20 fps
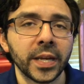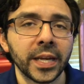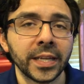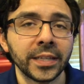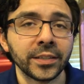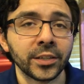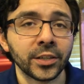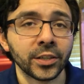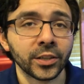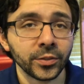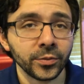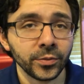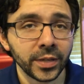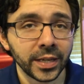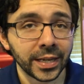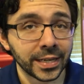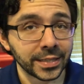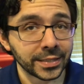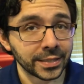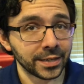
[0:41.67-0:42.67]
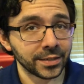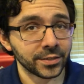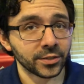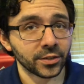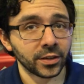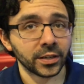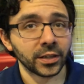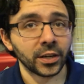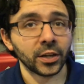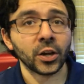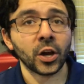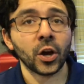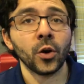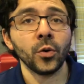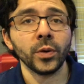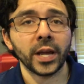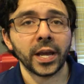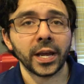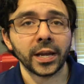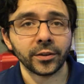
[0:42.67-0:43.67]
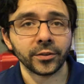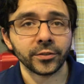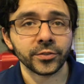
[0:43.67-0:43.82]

including, as I saw it, a coat hanger.